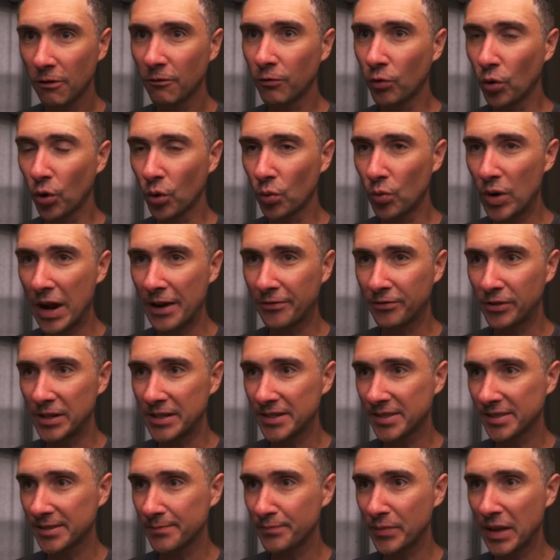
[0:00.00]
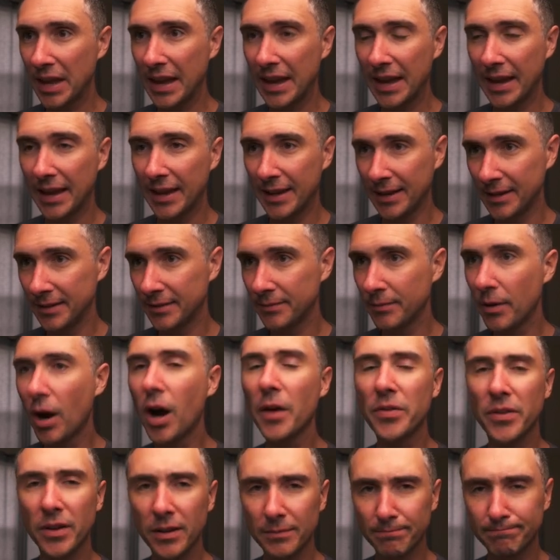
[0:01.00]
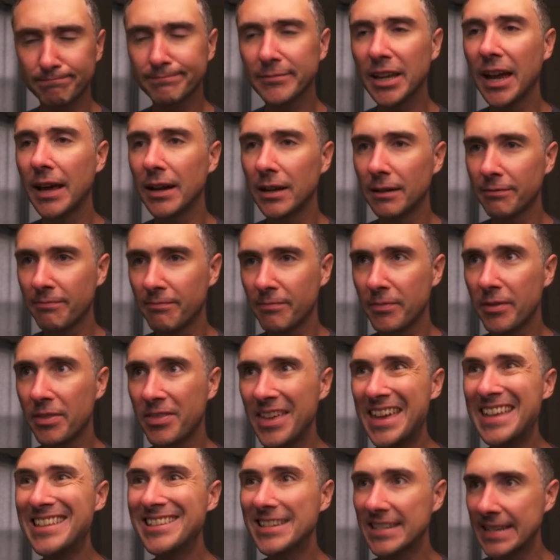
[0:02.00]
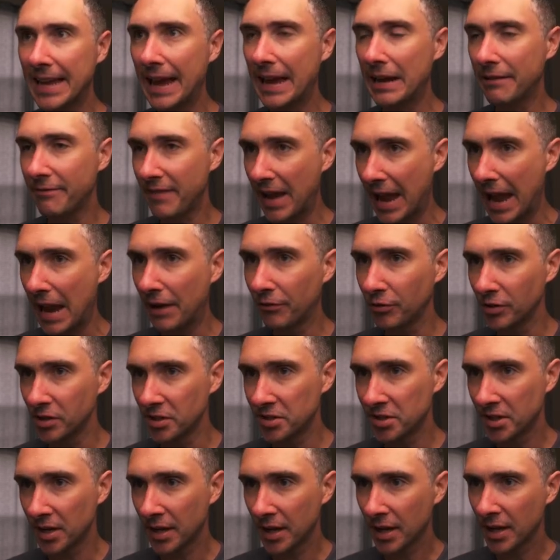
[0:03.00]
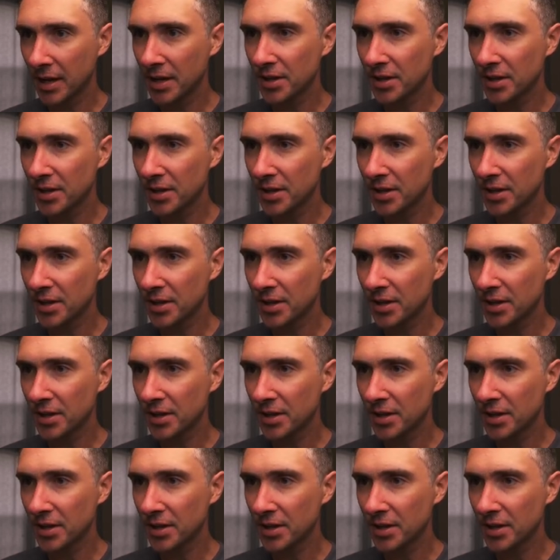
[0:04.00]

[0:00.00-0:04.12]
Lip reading: for reference, and on the kind of thin side of average.